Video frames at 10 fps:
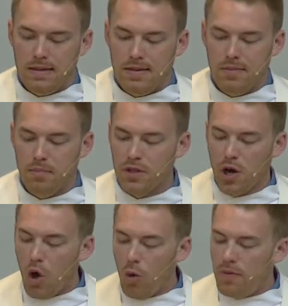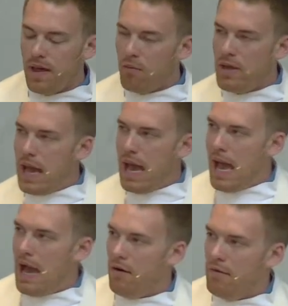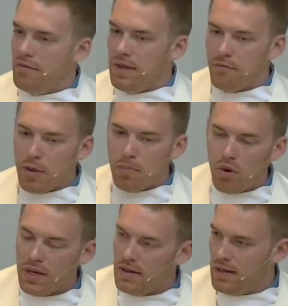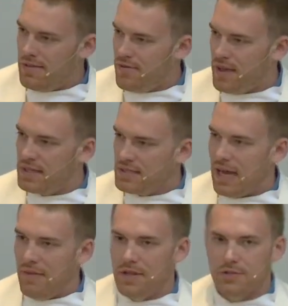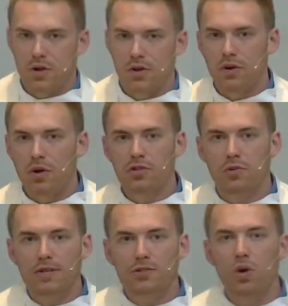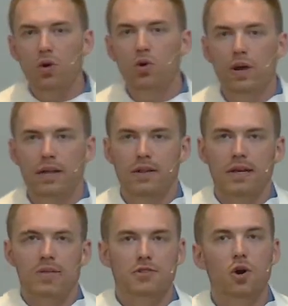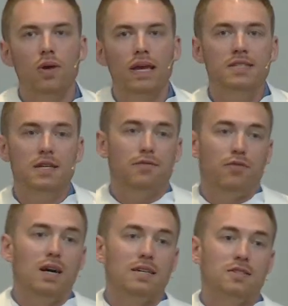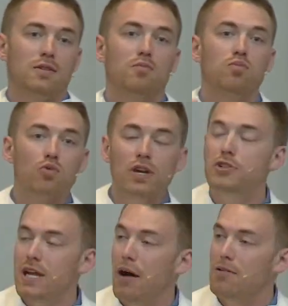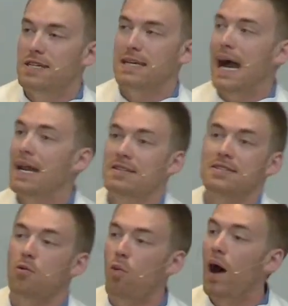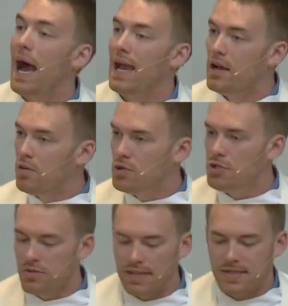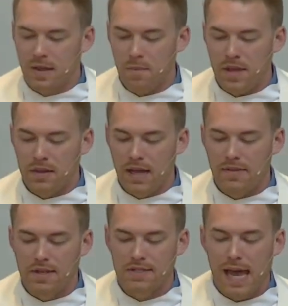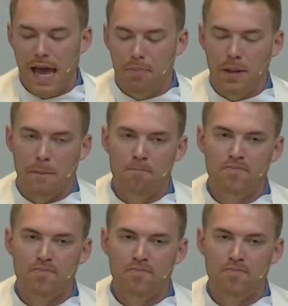But the hope that we have, if we put it in things on this earth, goes away so quickly, and it's so easy for us to reach out to God and say, Why would you let something like this happen?